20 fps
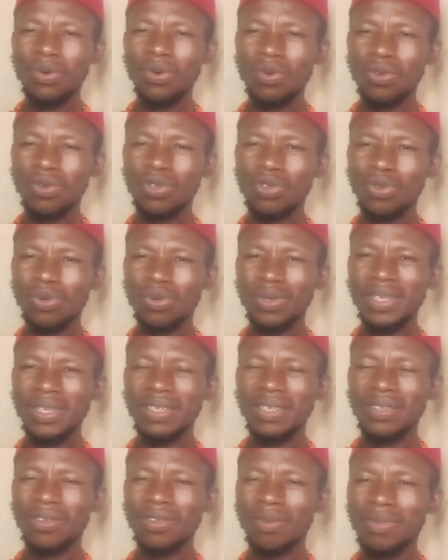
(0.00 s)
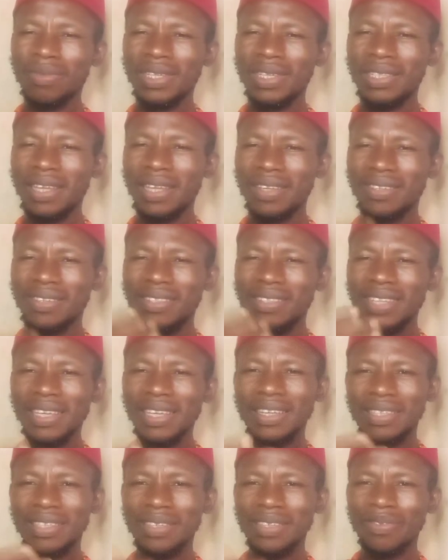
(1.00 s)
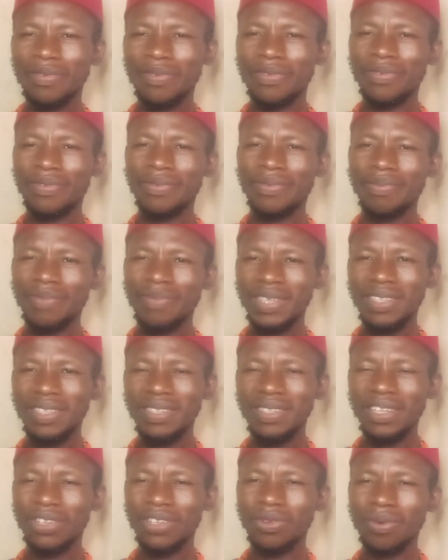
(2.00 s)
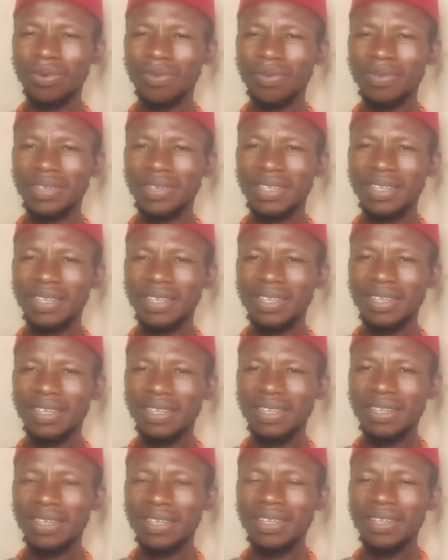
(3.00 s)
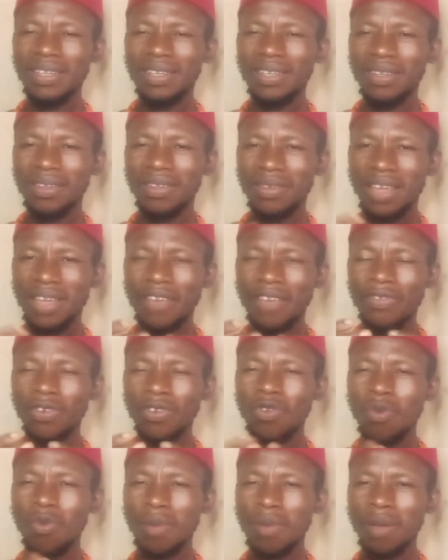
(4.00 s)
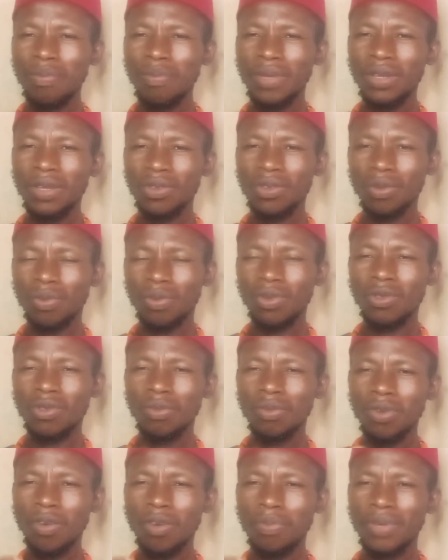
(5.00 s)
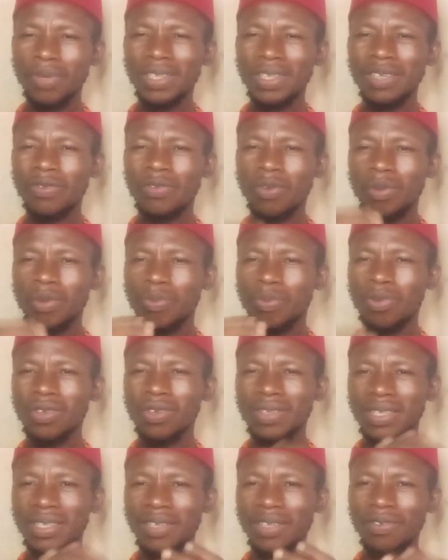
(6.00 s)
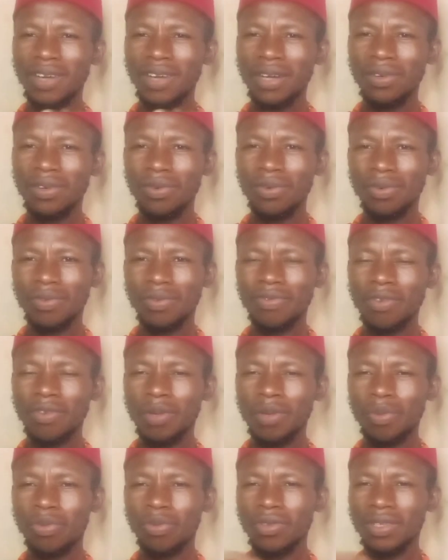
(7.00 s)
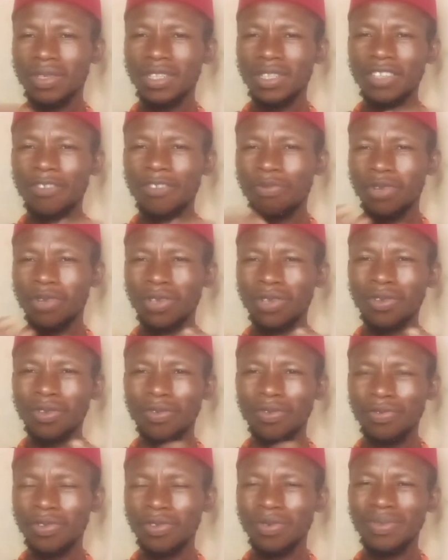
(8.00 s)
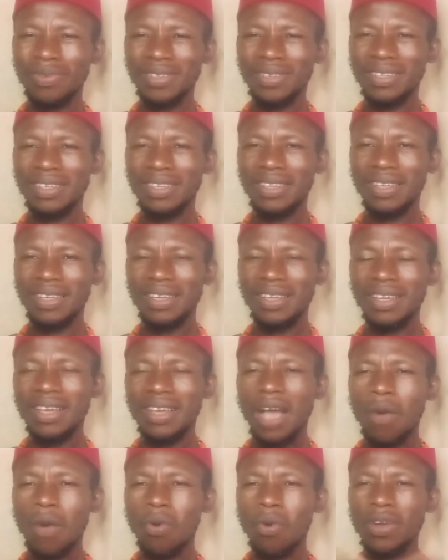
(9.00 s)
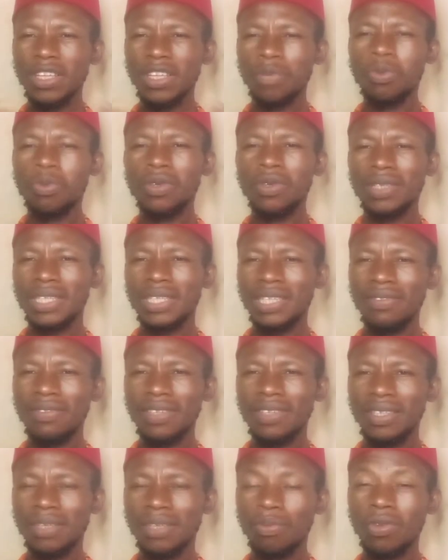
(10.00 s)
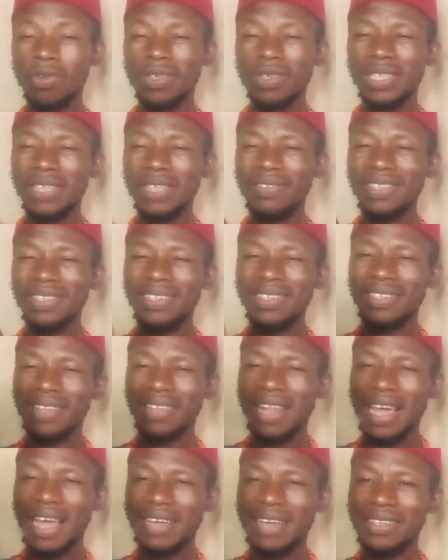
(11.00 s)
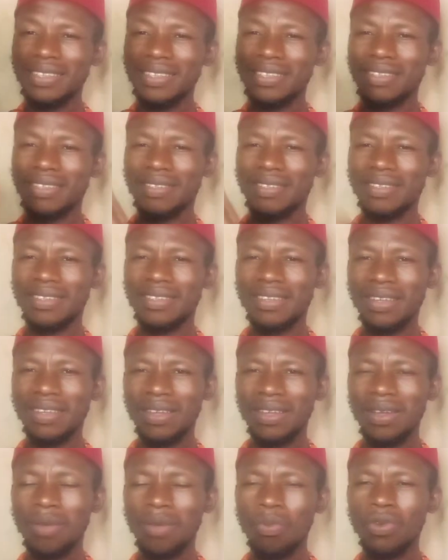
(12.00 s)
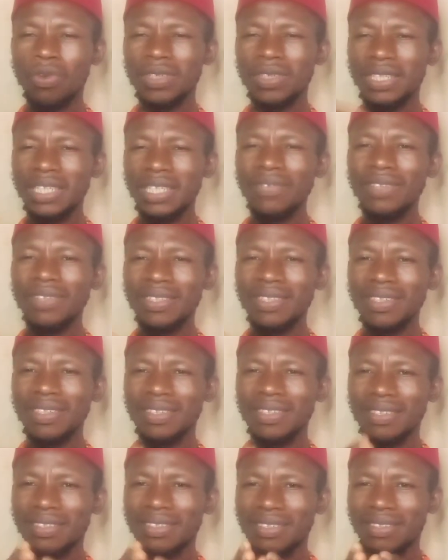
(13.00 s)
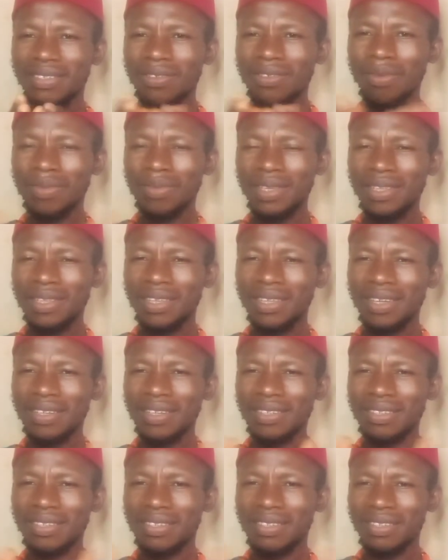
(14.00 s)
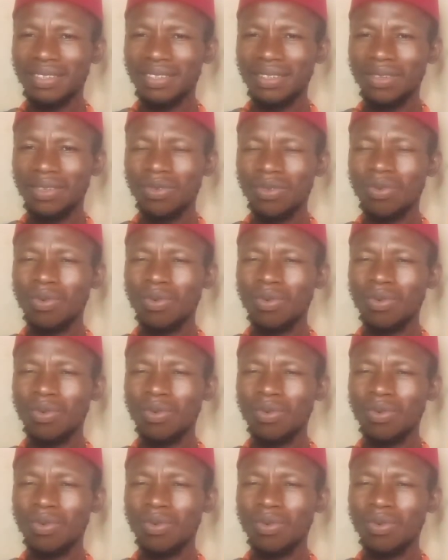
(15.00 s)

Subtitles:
UChU is something that is negative in nature. Every human being is supposed to be operating from a positive angle, from a positive point of view. And what is positivity? Positivity is light. Positivity is something that is,